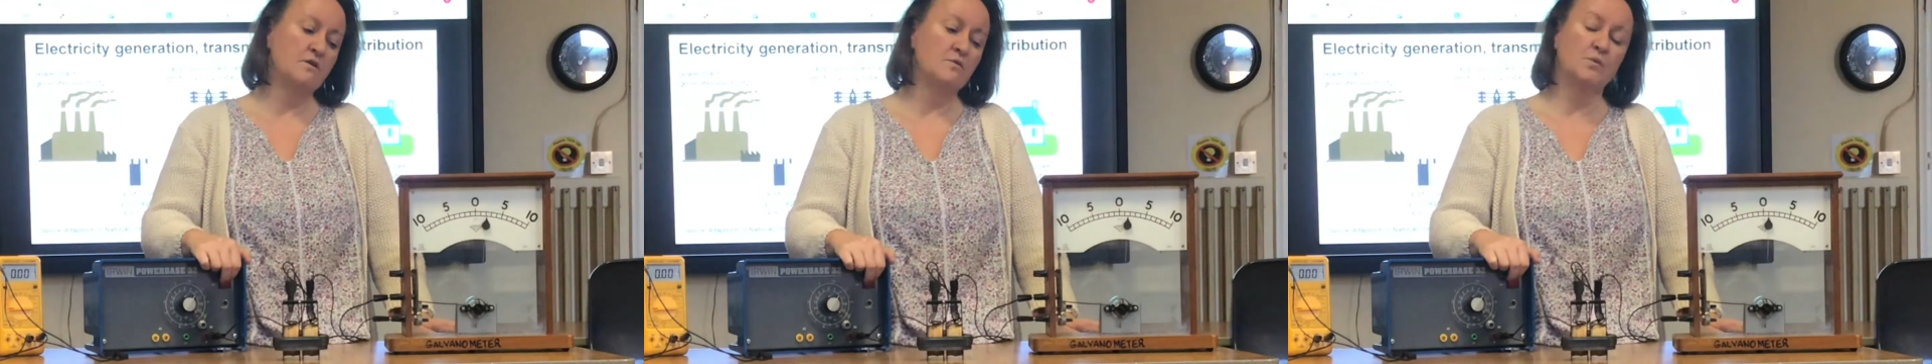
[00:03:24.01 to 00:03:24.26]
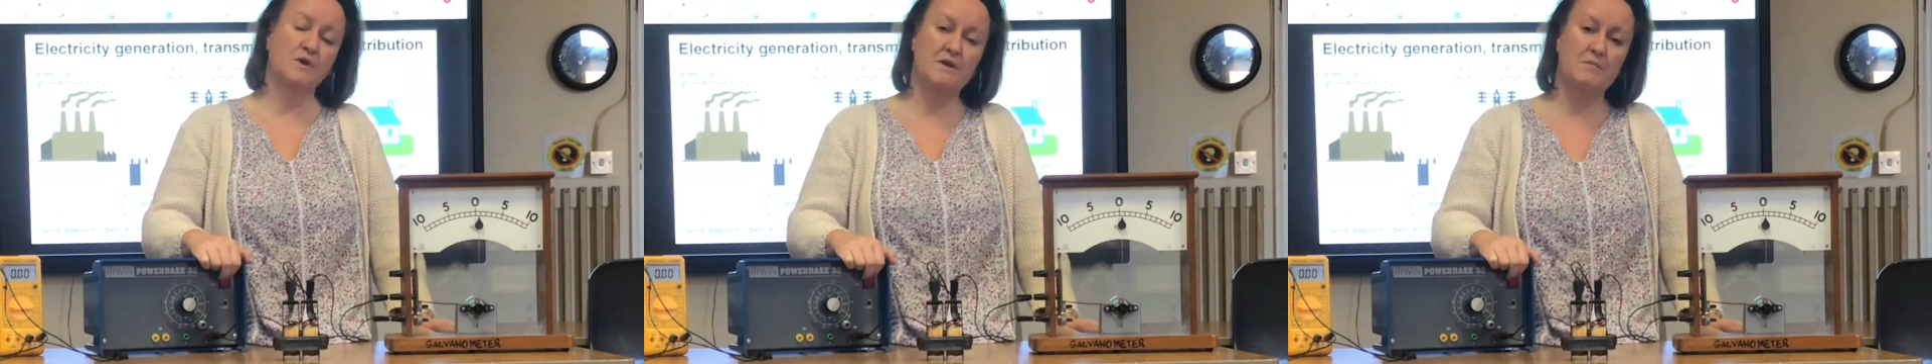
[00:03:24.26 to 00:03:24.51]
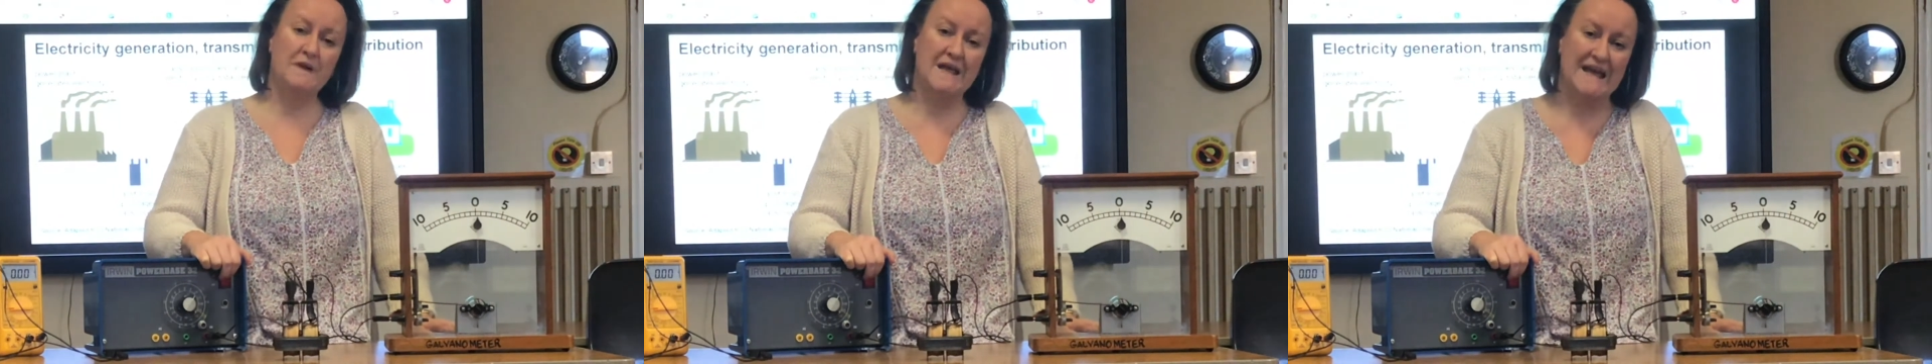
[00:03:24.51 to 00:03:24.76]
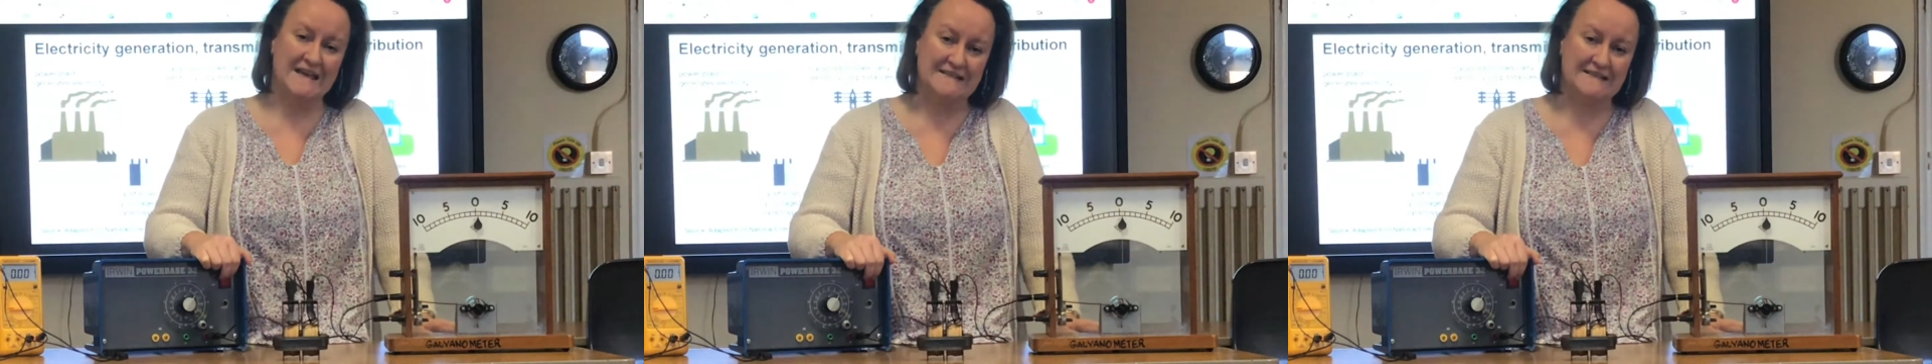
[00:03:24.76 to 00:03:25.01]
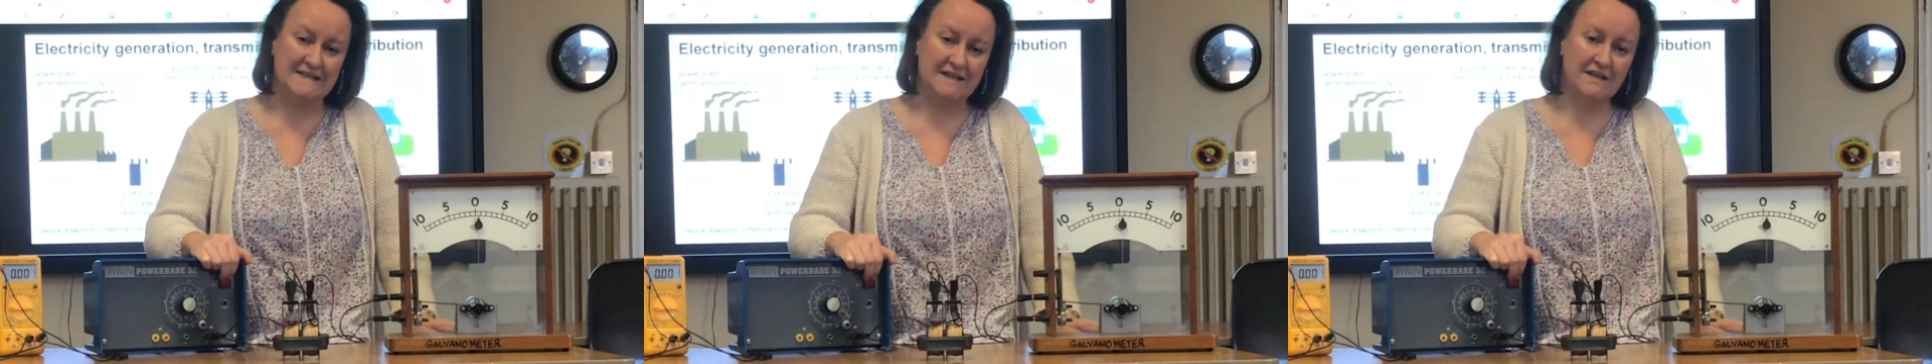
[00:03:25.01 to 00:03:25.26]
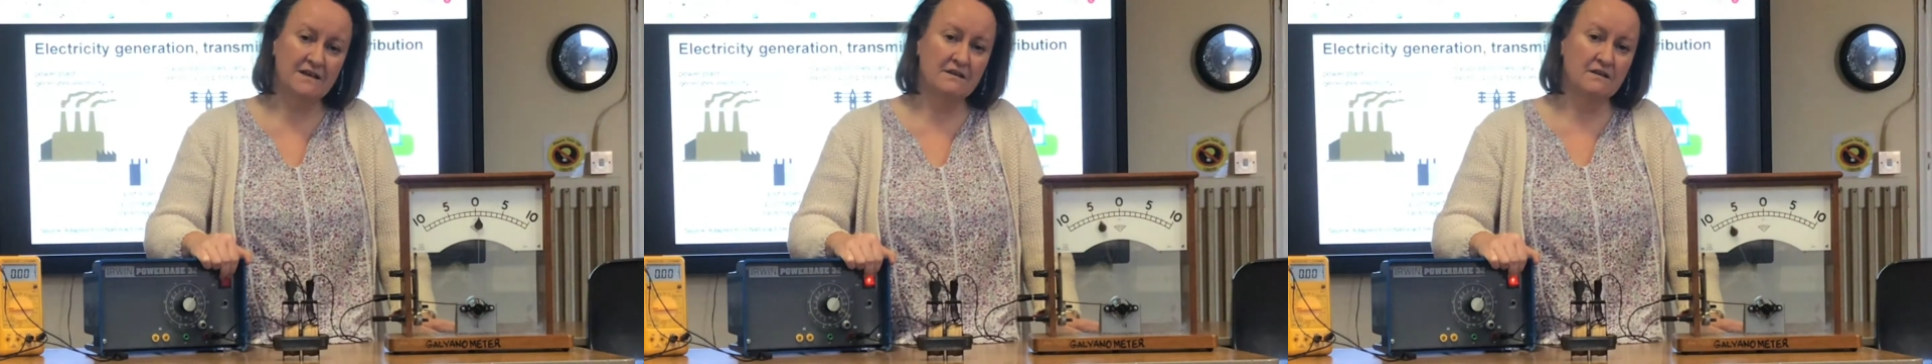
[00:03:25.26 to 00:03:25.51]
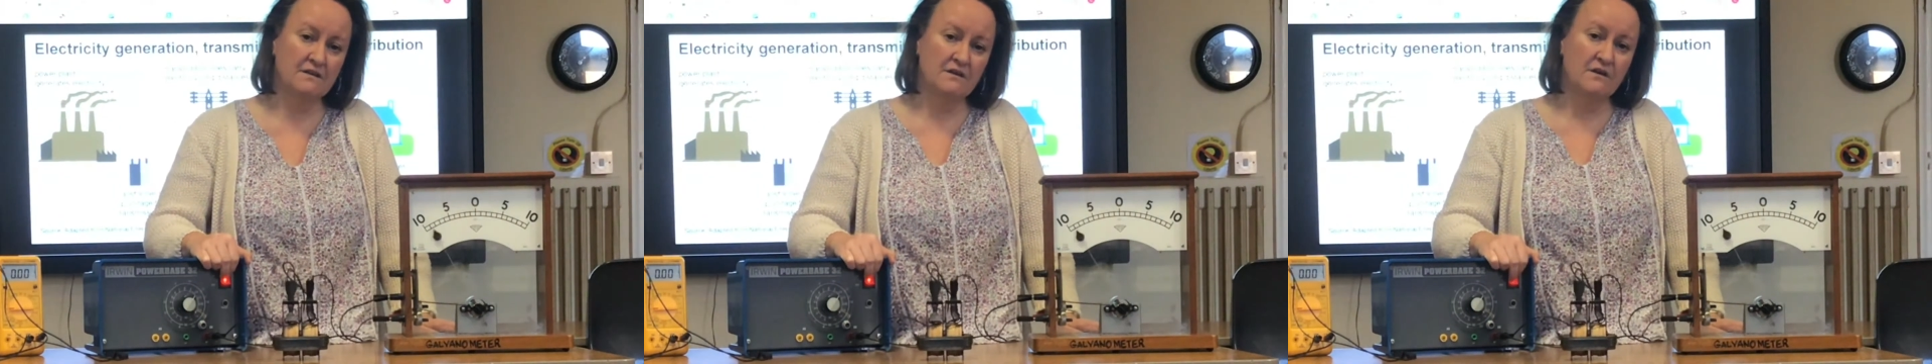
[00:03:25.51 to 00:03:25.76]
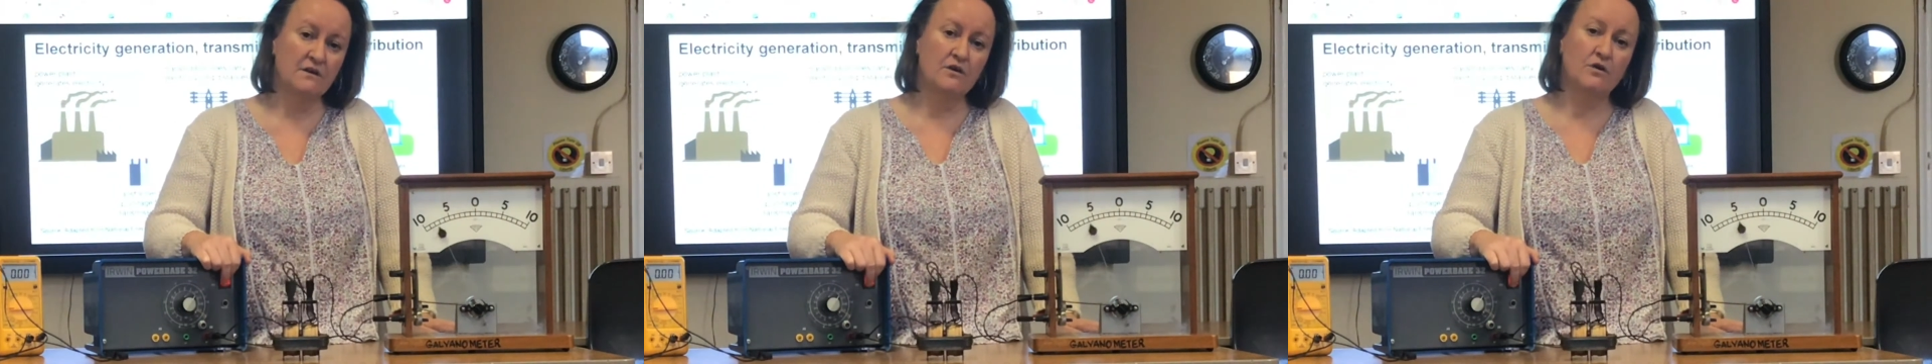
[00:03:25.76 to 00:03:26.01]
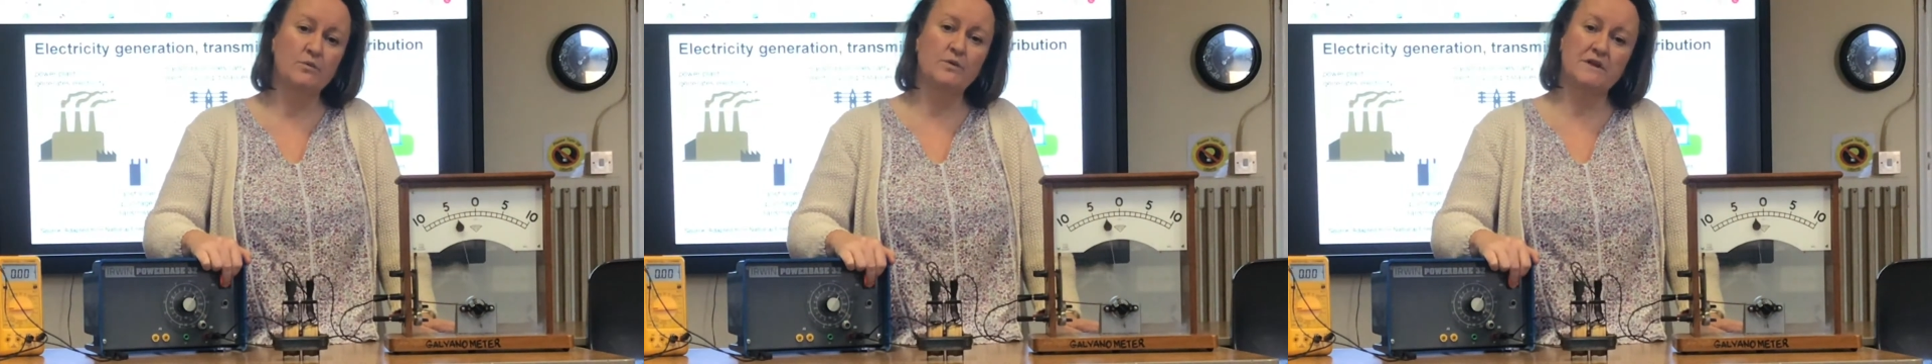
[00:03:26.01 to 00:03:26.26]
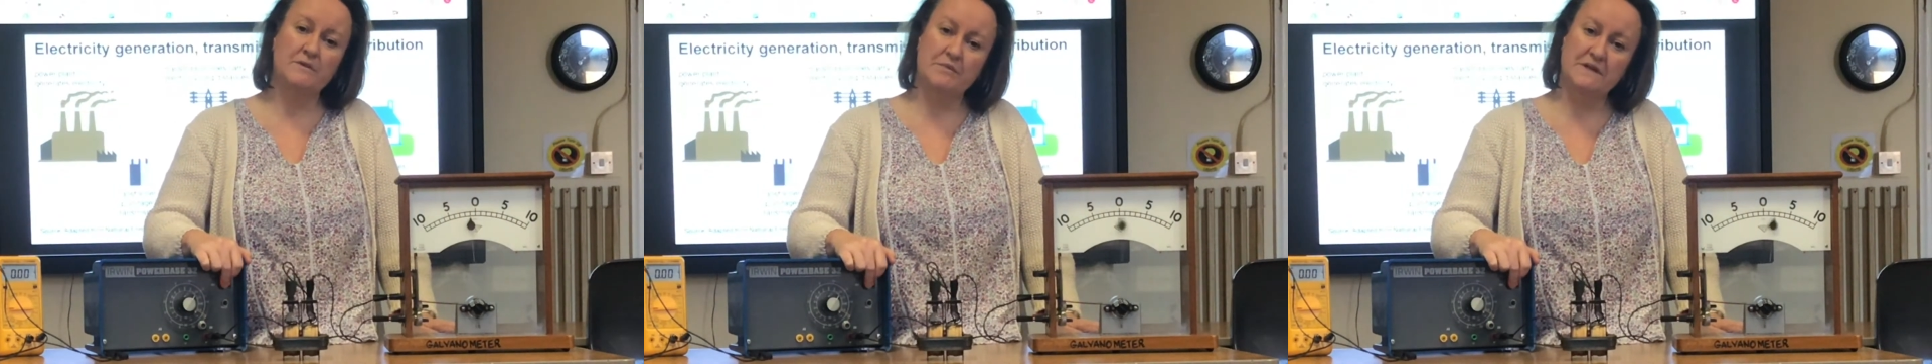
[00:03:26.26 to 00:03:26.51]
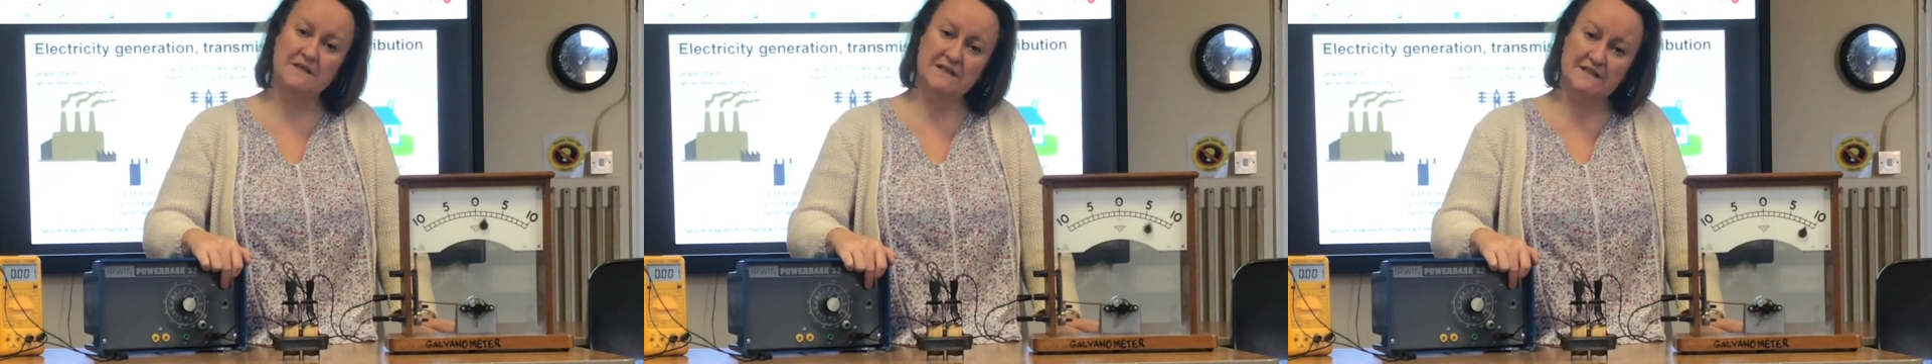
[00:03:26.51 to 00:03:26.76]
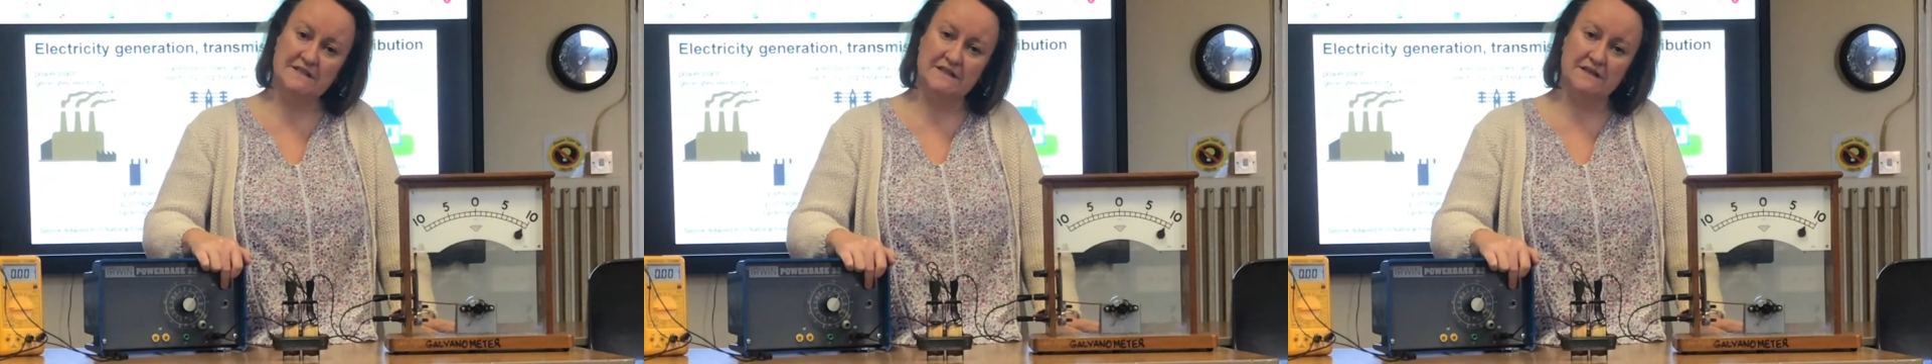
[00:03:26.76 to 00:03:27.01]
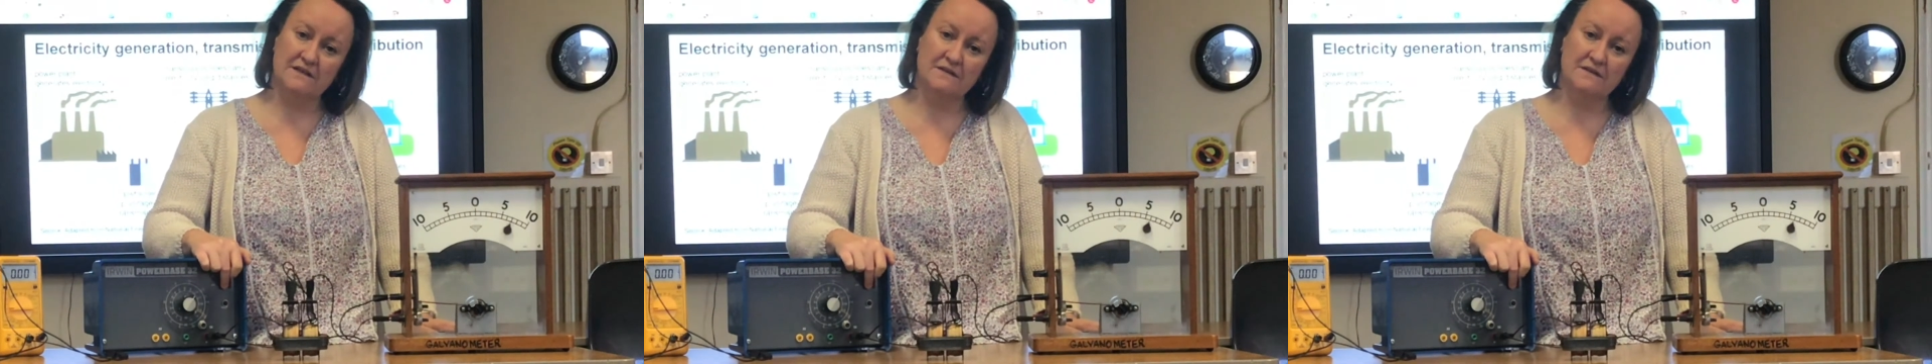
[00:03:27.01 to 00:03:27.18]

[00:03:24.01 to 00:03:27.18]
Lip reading: Would it be AC or would it be DC?